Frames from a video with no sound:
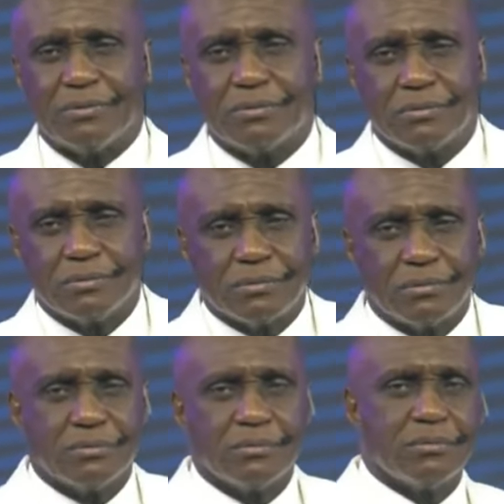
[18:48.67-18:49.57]

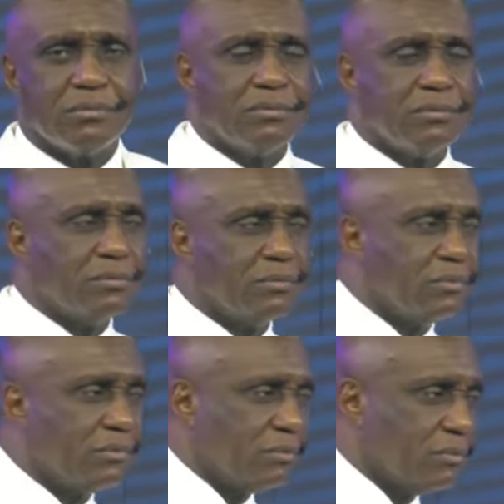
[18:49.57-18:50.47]

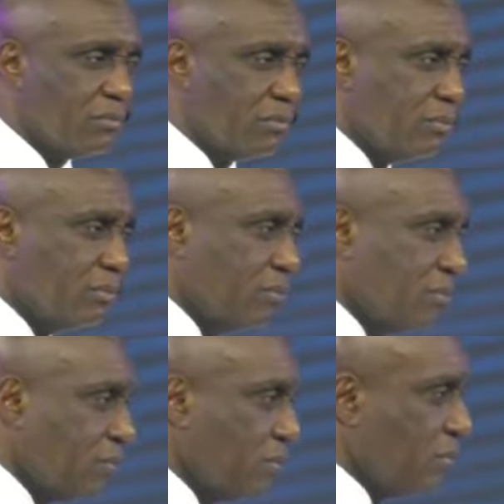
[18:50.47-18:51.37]

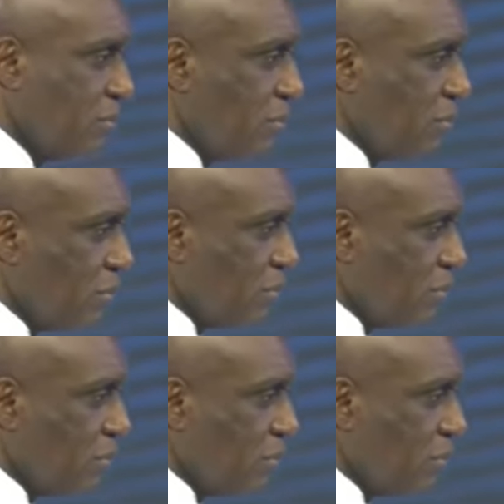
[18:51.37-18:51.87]
(silence)